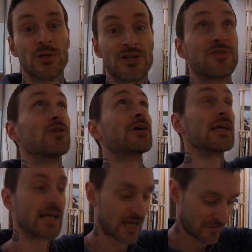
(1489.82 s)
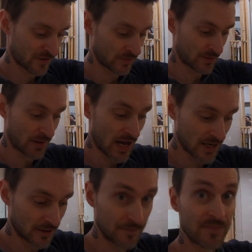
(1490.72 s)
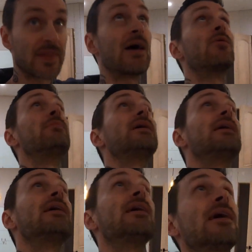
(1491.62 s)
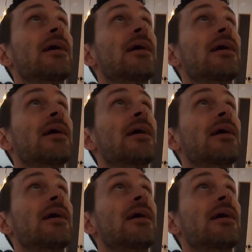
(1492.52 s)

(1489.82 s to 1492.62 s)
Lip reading: which if you're looking at it from the bottom, that would be